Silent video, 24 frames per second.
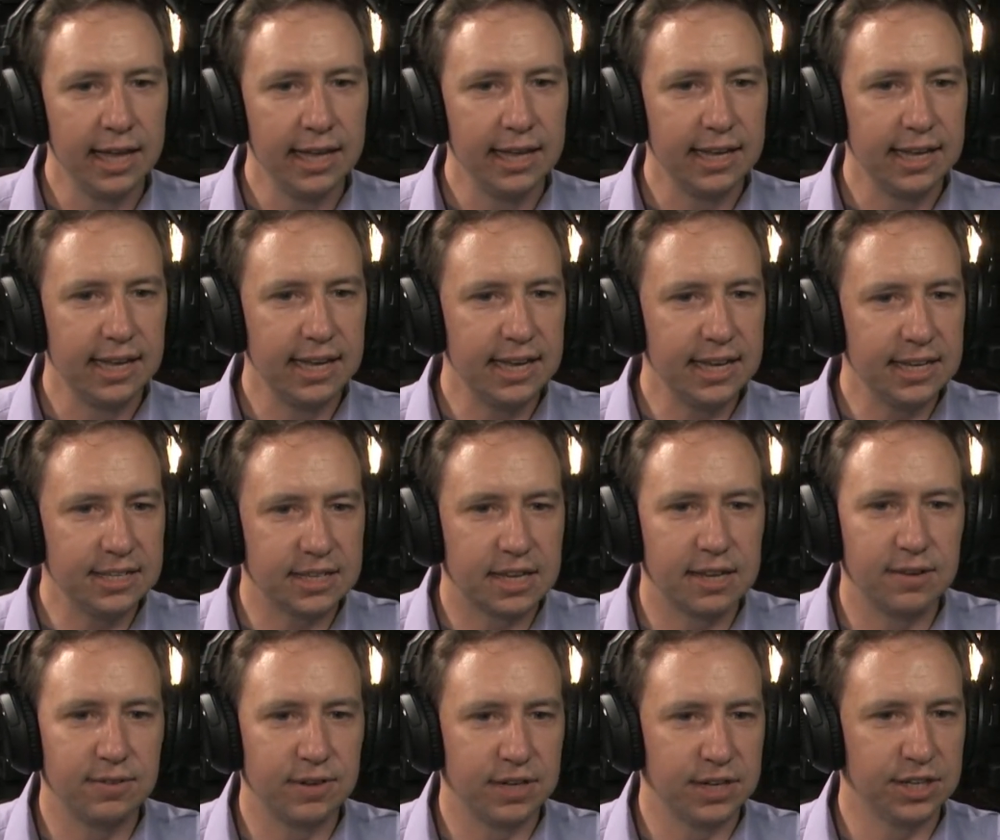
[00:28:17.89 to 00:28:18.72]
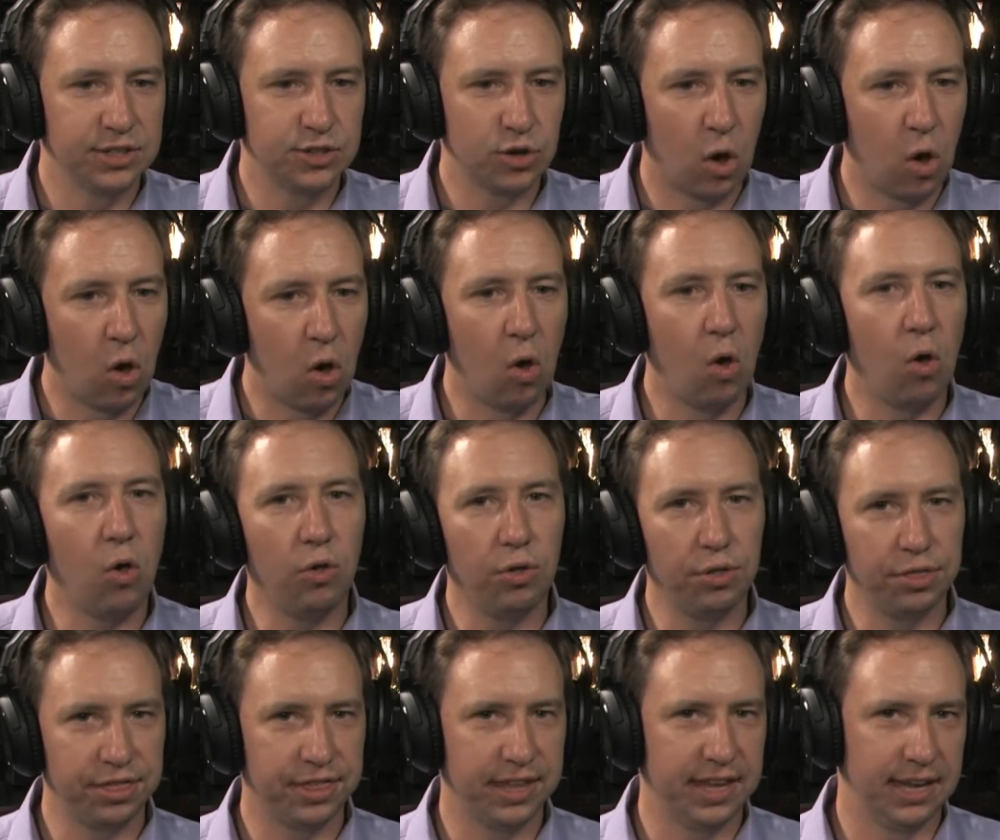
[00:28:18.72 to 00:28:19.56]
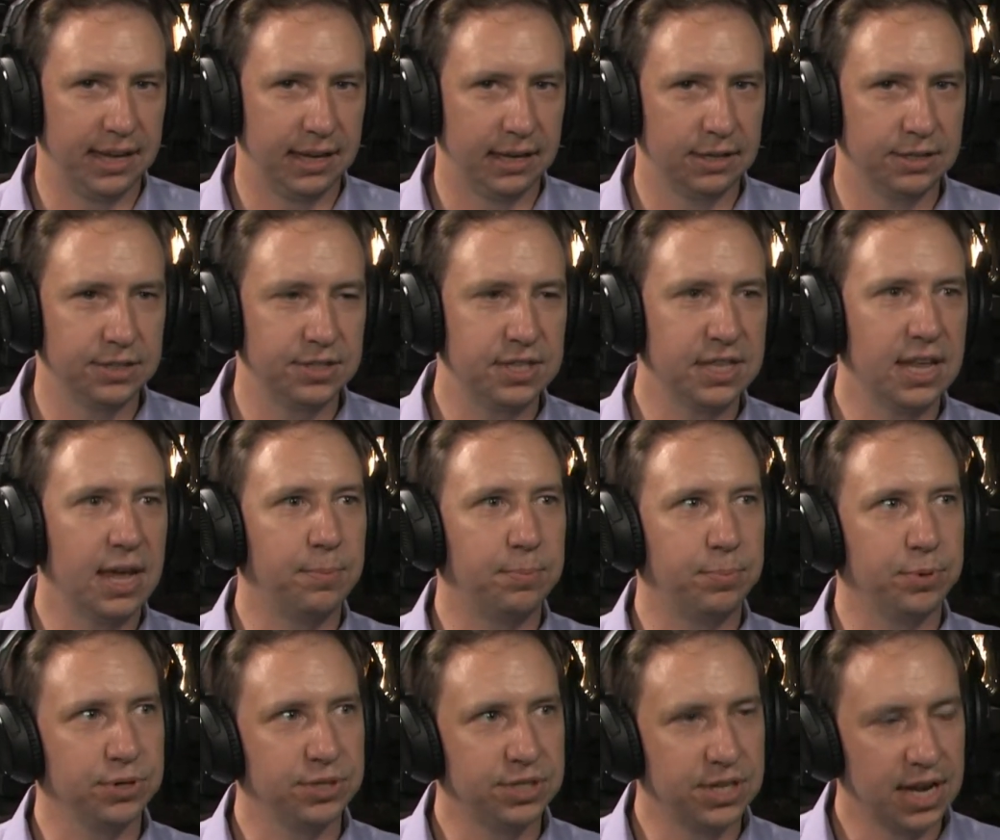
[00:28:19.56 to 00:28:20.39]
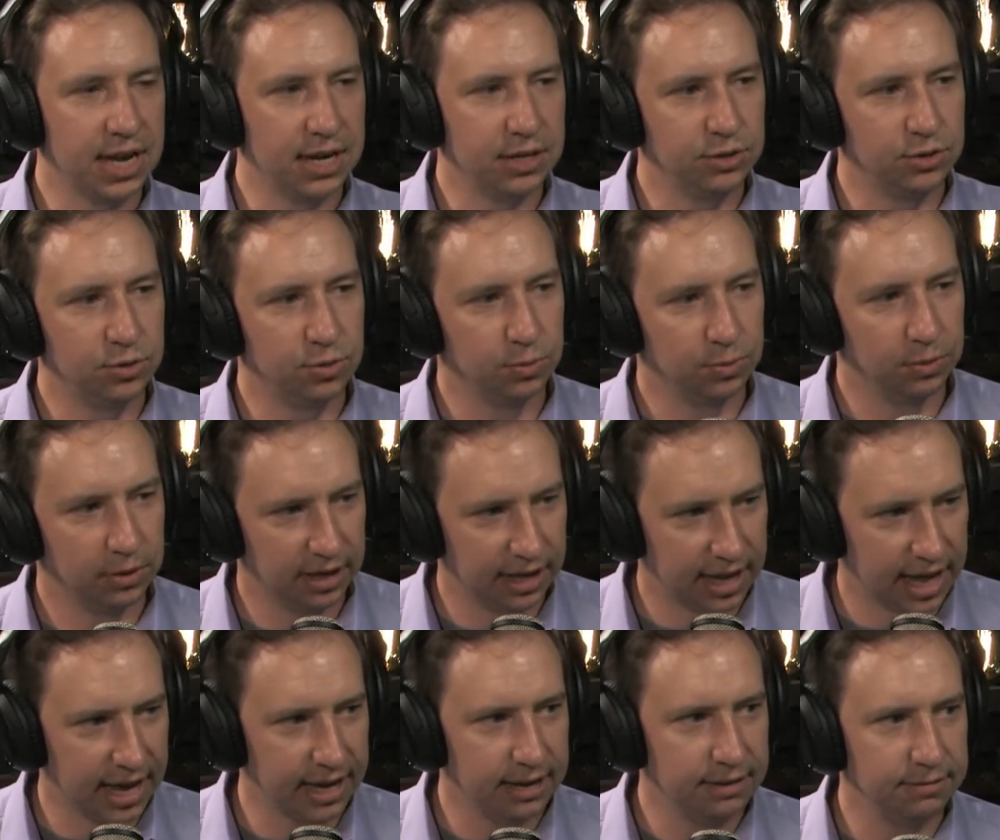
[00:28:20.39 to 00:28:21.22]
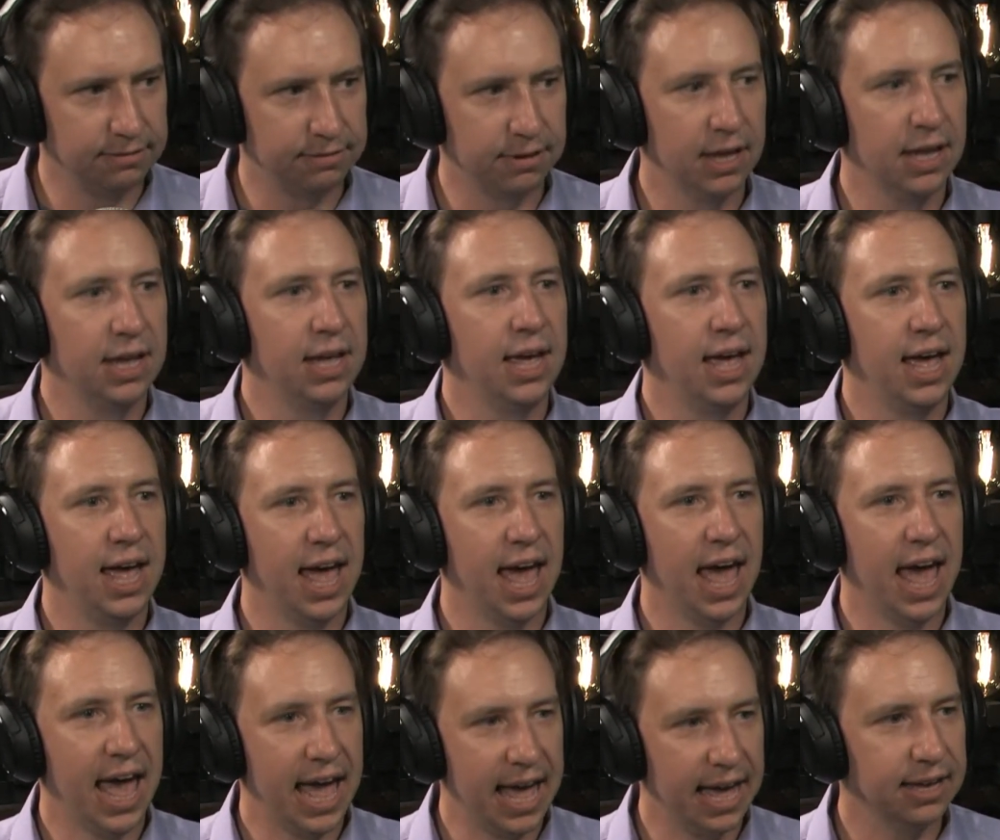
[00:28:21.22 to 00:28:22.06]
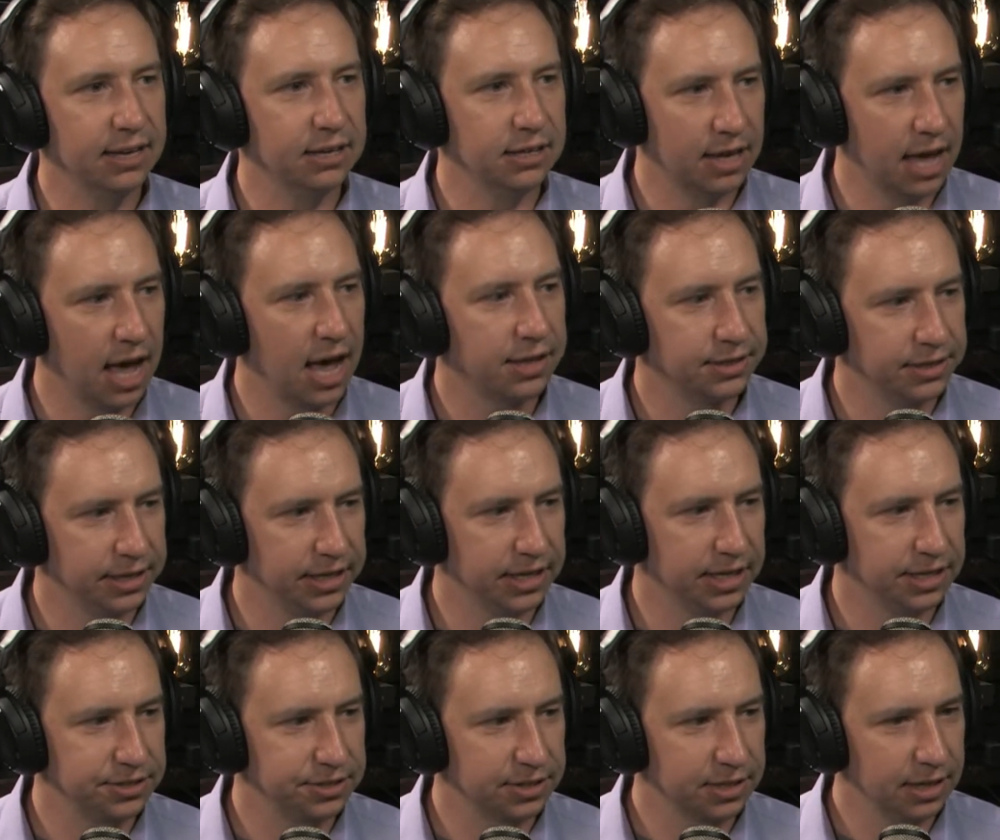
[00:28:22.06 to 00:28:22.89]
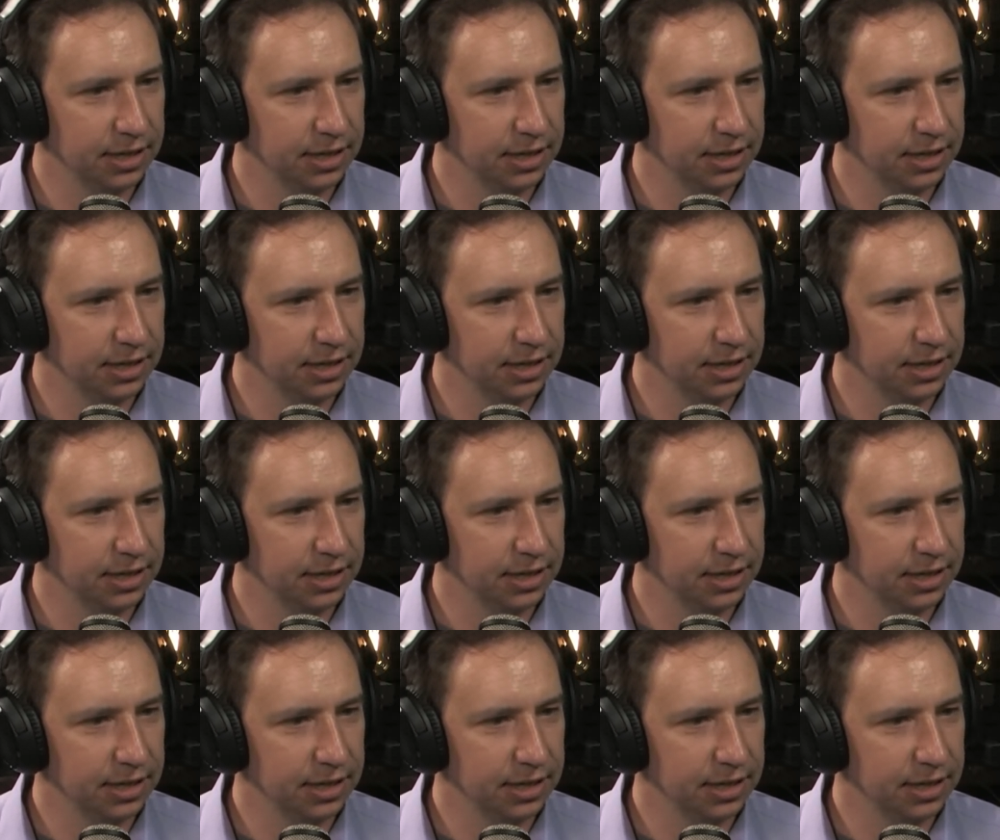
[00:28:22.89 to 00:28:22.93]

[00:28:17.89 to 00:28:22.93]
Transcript: he has given us all things that pertain to life and godliness.